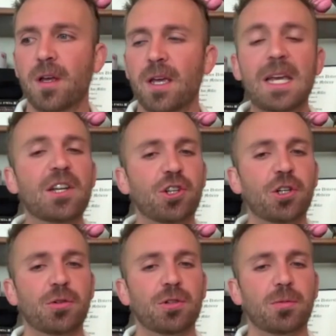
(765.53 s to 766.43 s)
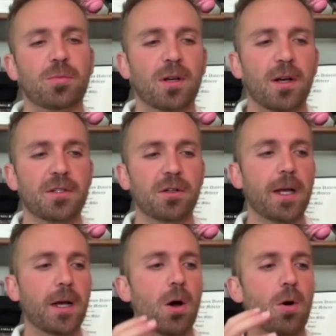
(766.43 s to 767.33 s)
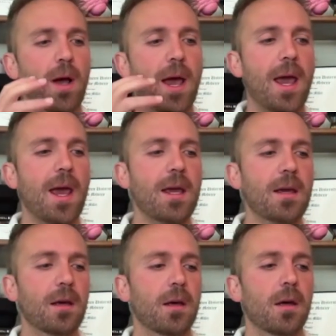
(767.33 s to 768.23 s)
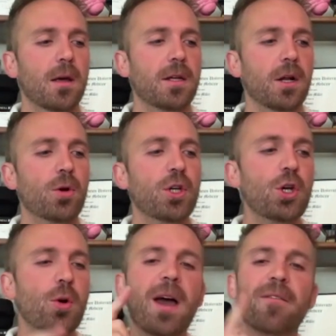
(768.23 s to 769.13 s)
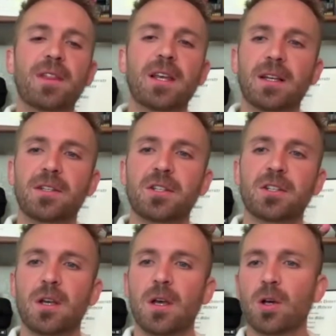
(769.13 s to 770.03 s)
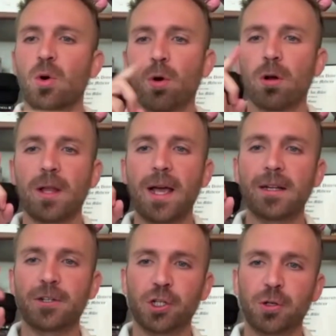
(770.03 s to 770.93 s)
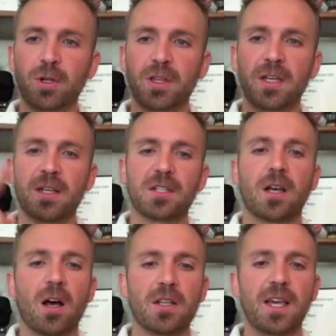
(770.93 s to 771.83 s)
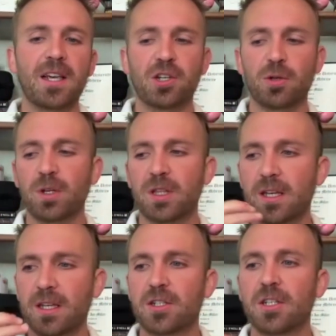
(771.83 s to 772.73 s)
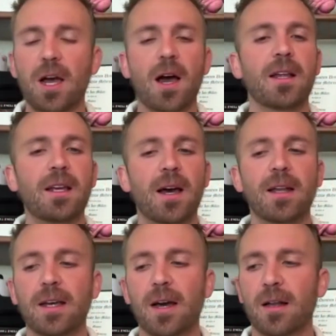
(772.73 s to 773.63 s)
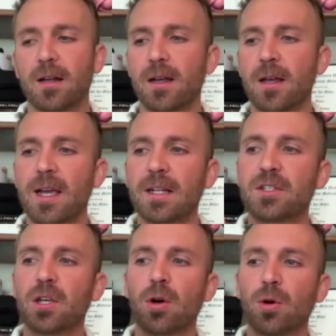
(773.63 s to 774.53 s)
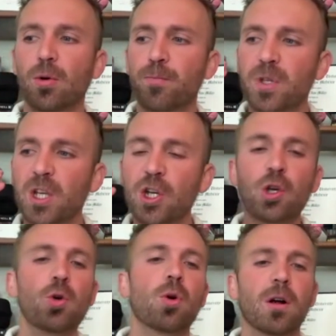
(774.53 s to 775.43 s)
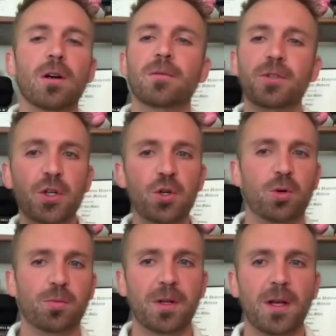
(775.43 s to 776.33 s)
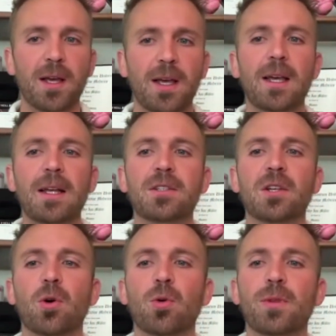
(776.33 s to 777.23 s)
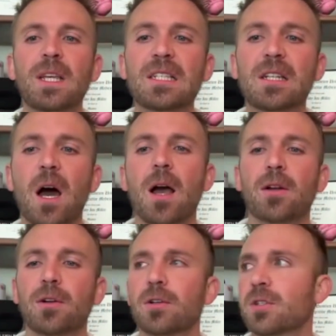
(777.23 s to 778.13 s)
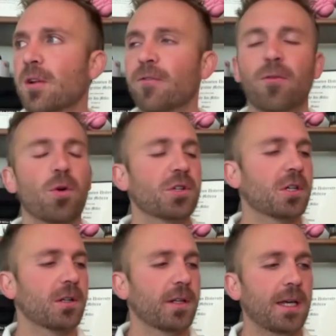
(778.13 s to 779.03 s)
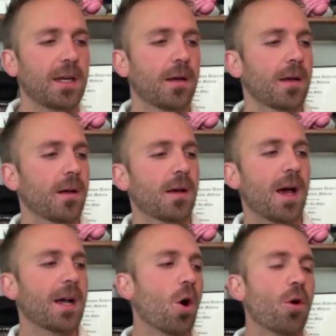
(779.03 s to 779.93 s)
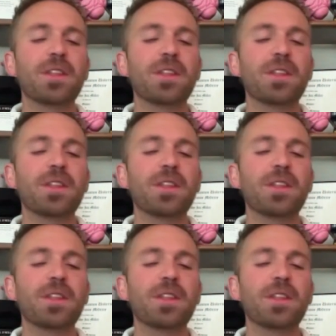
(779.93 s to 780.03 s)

issues because they're like, oh, A, you have this correlation with this, causation with this, yada, yada, yada. And so you are doomed. And so these doctors, unfortunately, I call